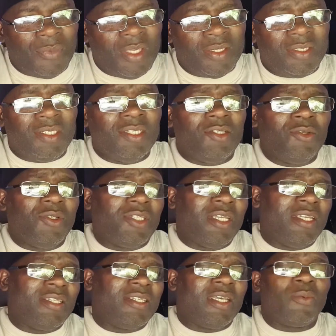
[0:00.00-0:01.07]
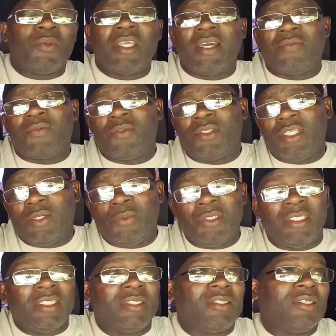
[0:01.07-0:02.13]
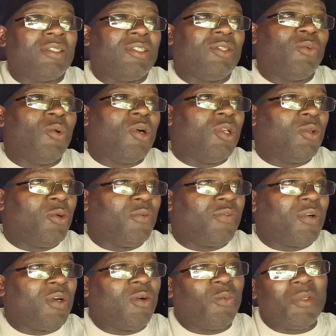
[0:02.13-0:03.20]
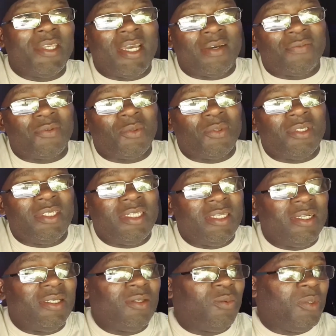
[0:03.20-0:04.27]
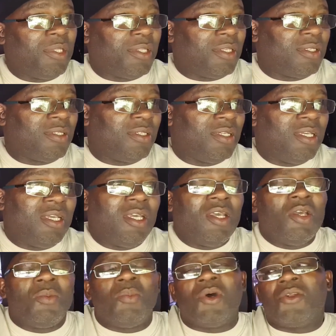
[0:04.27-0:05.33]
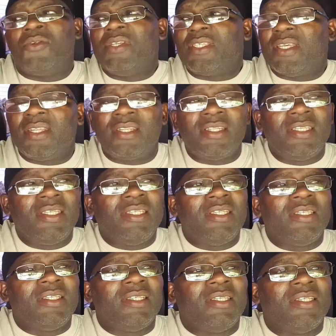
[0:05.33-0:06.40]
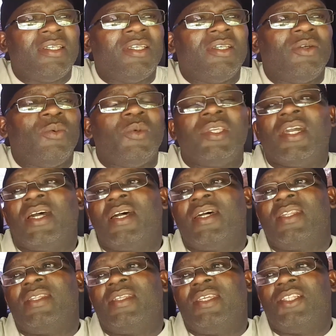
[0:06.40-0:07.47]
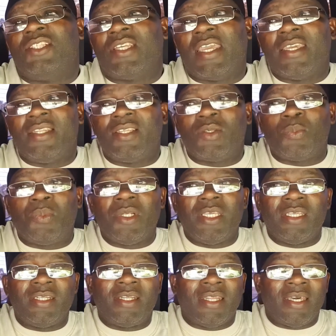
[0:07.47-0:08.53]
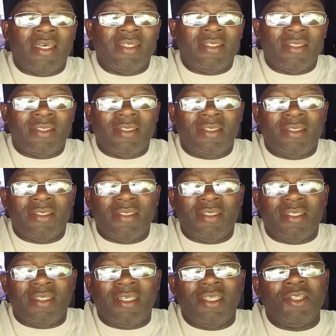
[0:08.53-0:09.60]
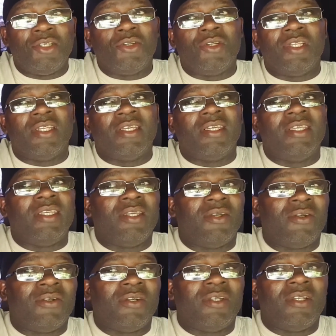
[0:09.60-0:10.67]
situation is that we have to deal with it. The world over, we have to deal with it. But recently, we had a Chinese plane land in Grenada here